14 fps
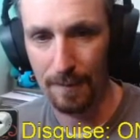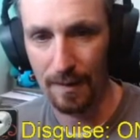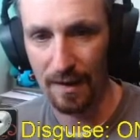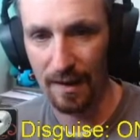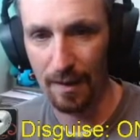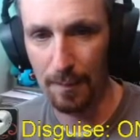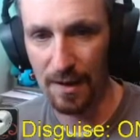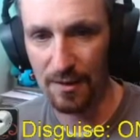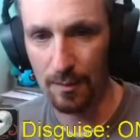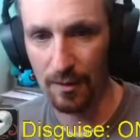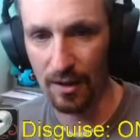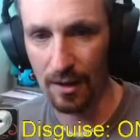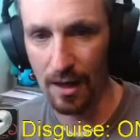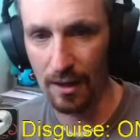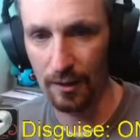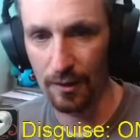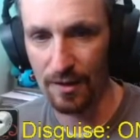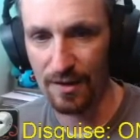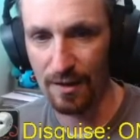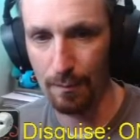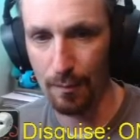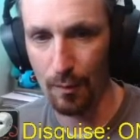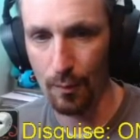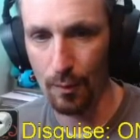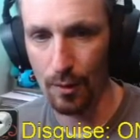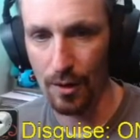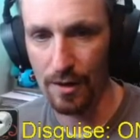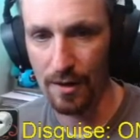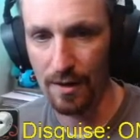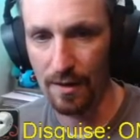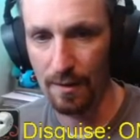I can mess with the color some more.